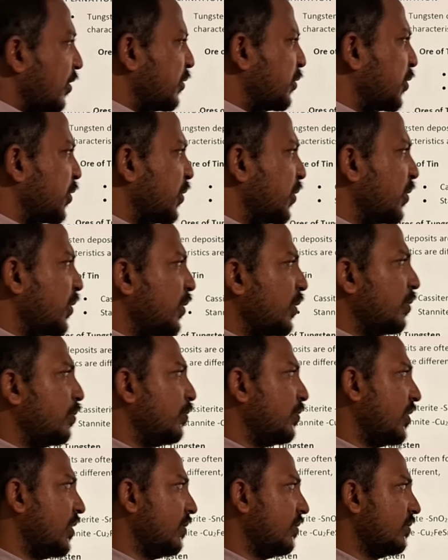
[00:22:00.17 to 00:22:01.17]

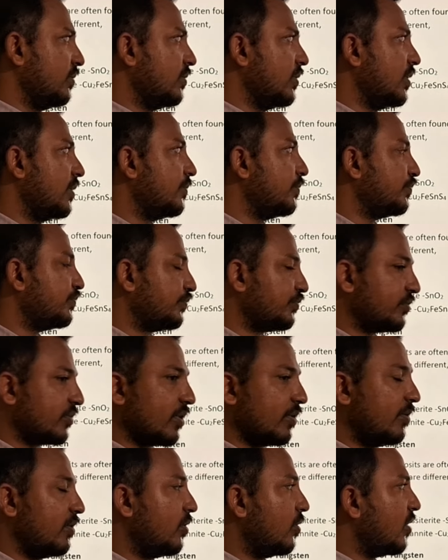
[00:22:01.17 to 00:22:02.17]
So
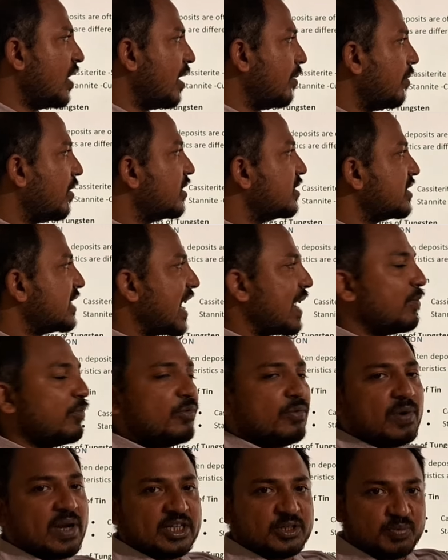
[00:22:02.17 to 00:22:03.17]
we don't have much time
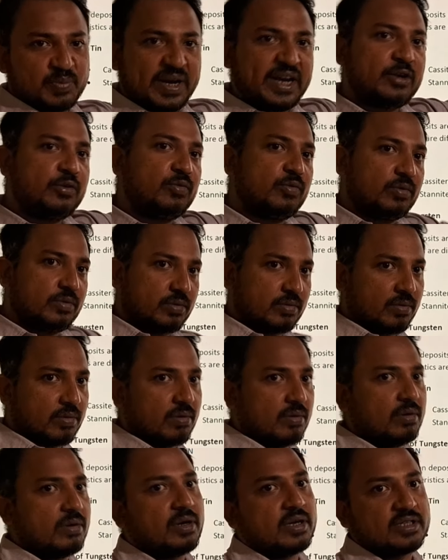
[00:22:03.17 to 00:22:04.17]
to explain the
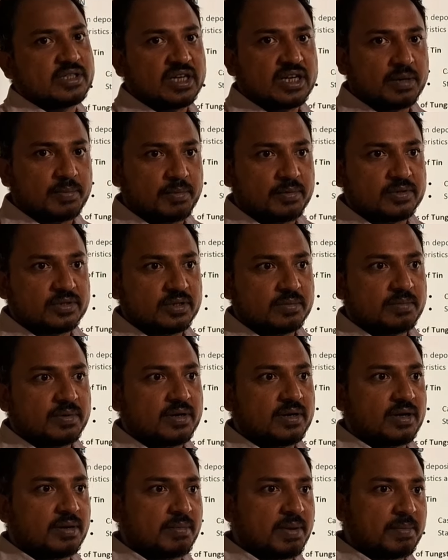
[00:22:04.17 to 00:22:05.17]
whole Grisen deposition,
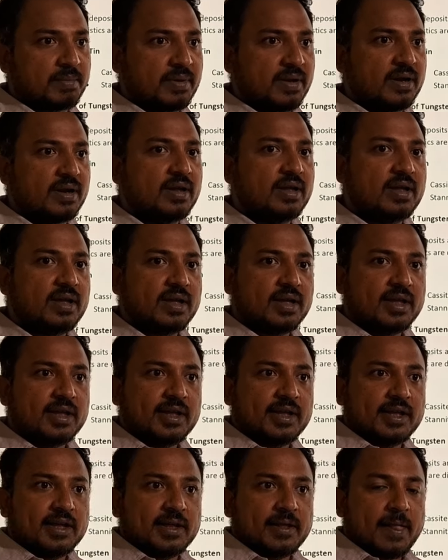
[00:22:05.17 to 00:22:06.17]
but remember,
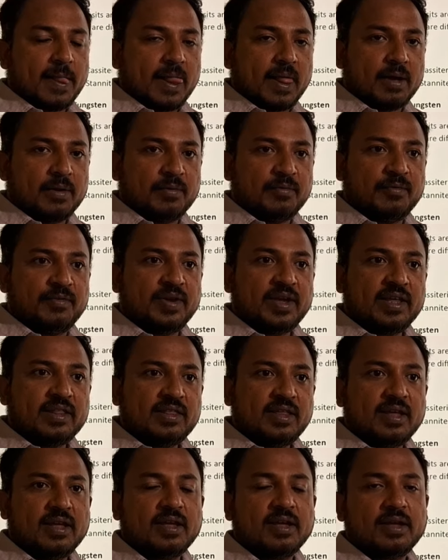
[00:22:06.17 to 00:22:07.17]

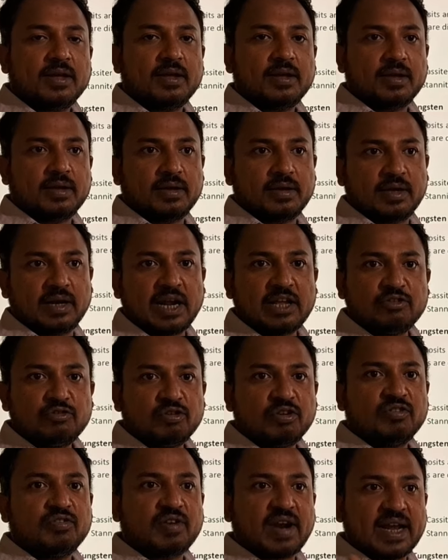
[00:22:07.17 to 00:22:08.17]
with
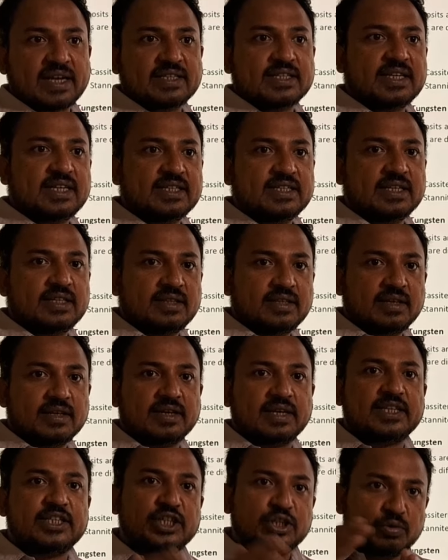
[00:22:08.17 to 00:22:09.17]
gradual fractionation, the
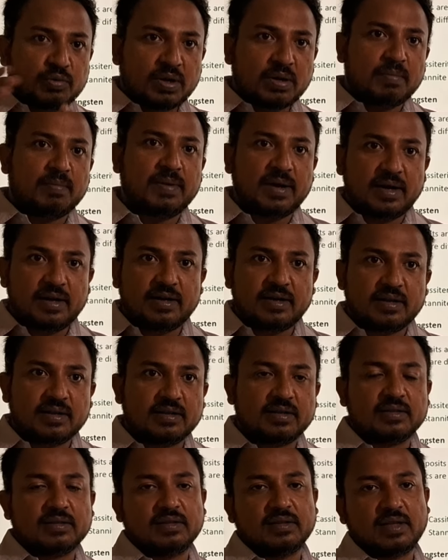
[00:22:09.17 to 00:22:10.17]
residual
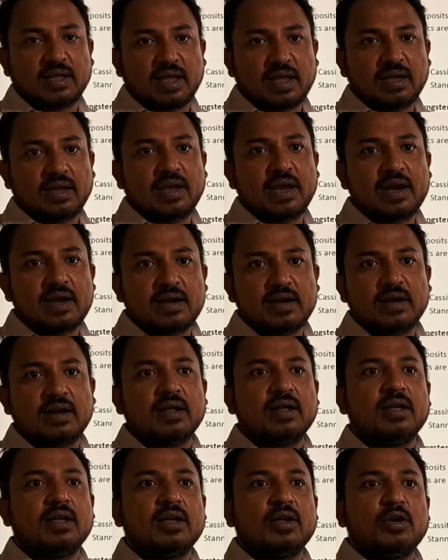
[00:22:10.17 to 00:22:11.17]
melt, they
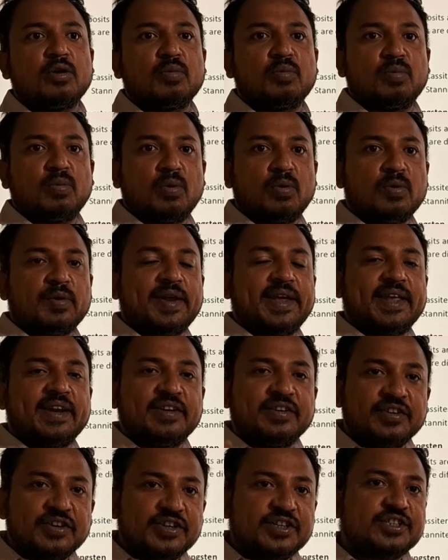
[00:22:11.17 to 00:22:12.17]
get more
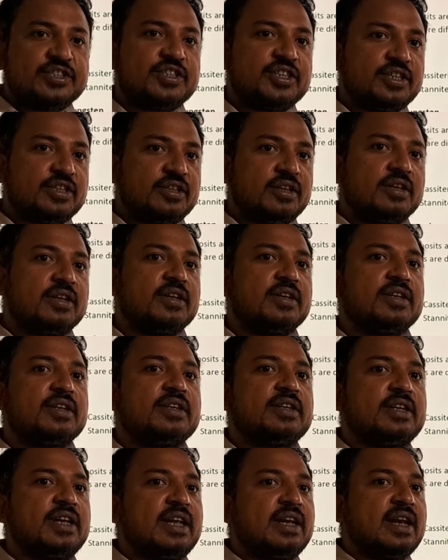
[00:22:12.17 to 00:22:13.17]
enriched in
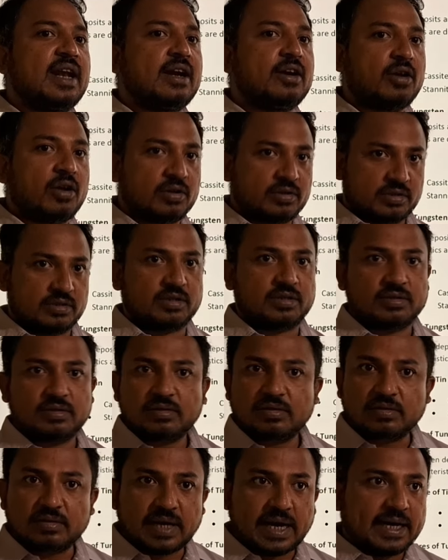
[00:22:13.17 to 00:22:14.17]
tin and tungsten.
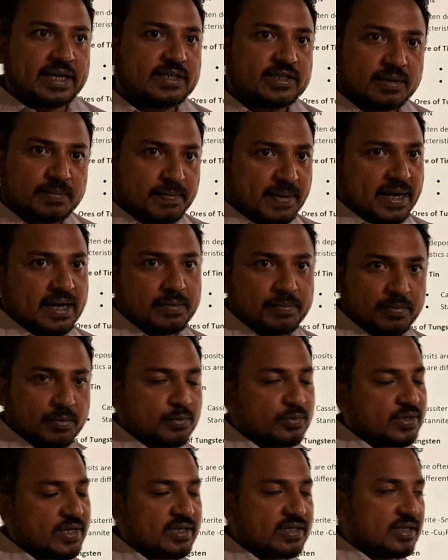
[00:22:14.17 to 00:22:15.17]
That is the main
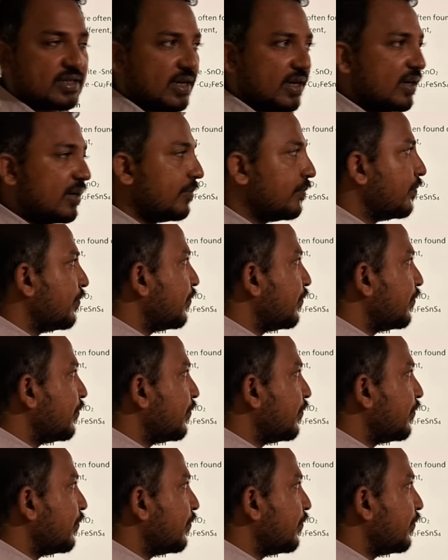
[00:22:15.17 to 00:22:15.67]
process here.